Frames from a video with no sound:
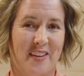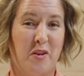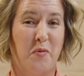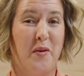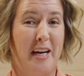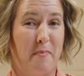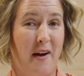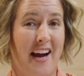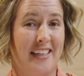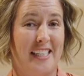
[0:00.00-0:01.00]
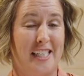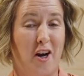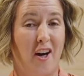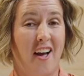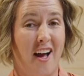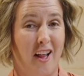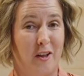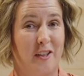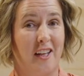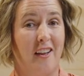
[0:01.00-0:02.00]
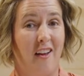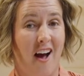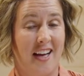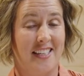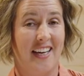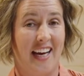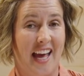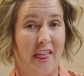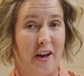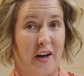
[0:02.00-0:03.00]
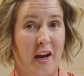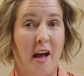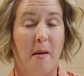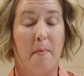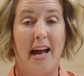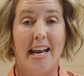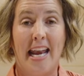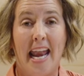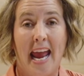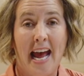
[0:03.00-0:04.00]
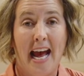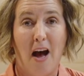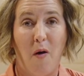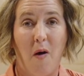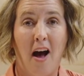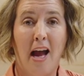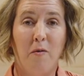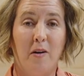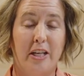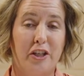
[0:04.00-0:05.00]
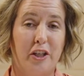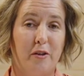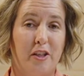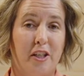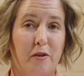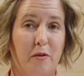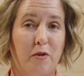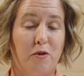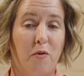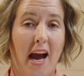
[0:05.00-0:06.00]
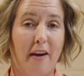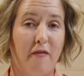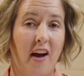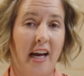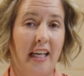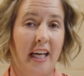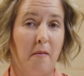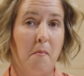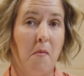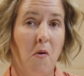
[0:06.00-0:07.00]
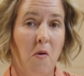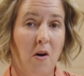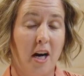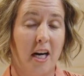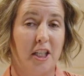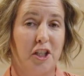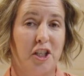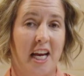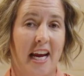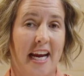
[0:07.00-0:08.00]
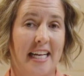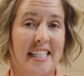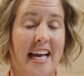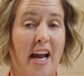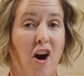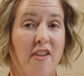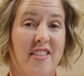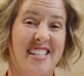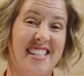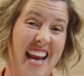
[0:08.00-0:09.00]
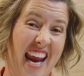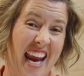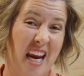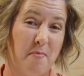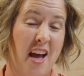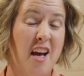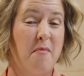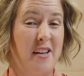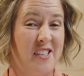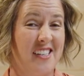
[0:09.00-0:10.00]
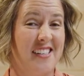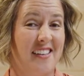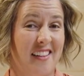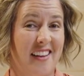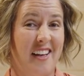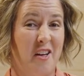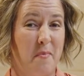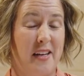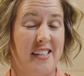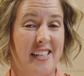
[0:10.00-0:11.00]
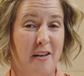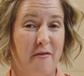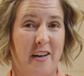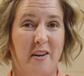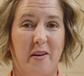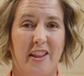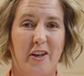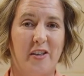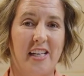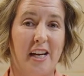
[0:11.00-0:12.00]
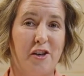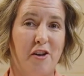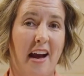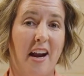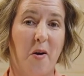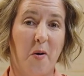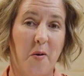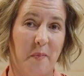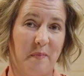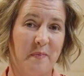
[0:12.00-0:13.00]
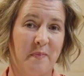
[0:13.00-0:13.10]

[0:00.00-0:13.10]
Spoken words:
We practiced our colors a lot together, but now I want you to try finding more shades that are the same, but just a little bit different with your teacher at home.